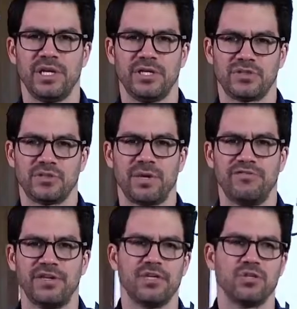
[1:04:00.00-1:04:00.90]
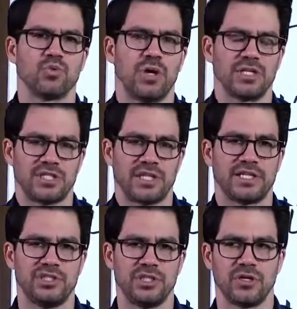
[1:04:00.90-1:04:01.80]
minutes of my videos watched
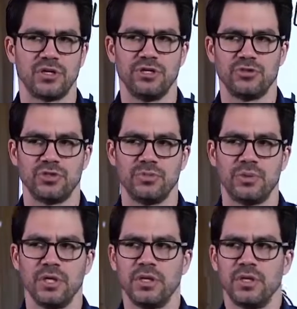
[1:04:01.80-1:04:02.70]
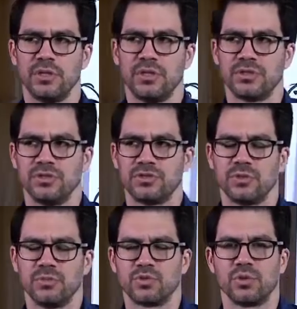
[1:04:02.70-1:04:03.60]
last year on YouTube. So it's
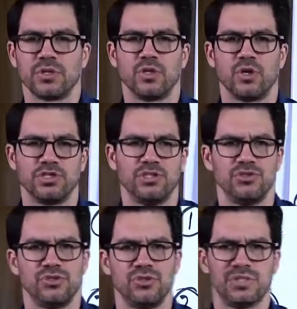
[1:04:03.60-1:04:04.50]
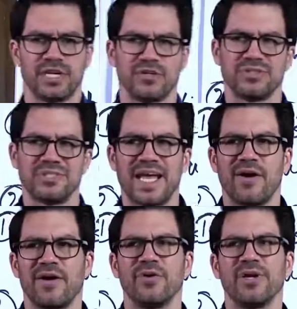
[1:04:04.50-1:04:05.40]
almost one of the large YouTube channels.
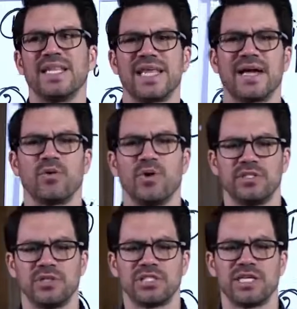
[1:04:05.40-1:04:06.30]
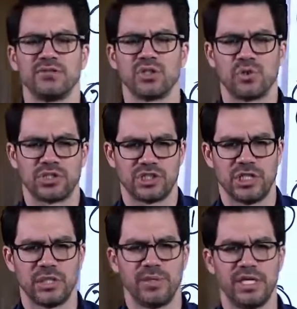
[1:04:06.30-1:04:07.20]
Now I don't get that quite as much. That was a
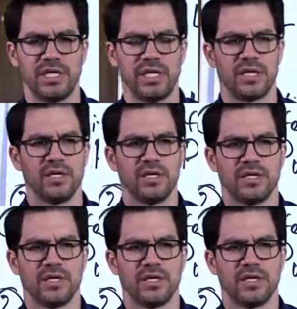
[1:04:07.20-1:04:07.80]
question at the beginning.